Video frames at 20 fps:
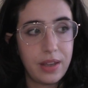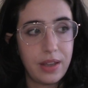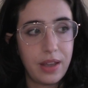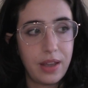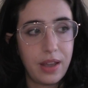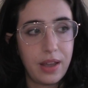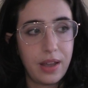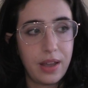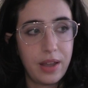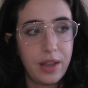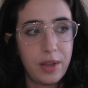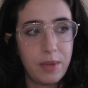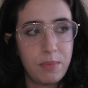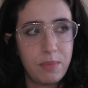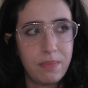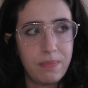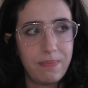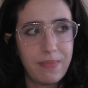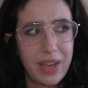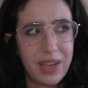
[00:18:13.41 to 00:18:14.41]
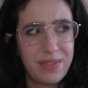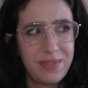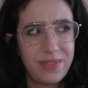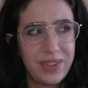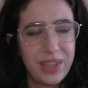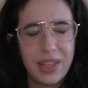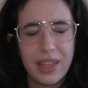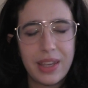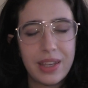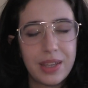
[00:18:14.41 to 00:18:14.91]
I
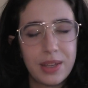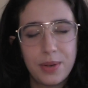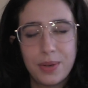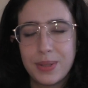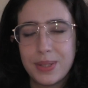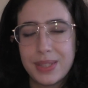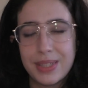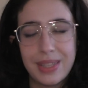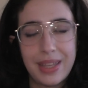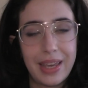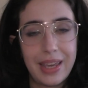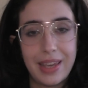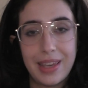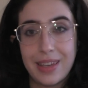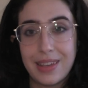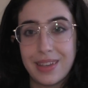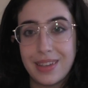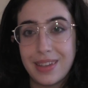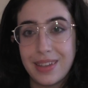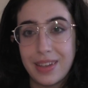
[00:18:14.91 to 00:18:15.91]
feel like it was like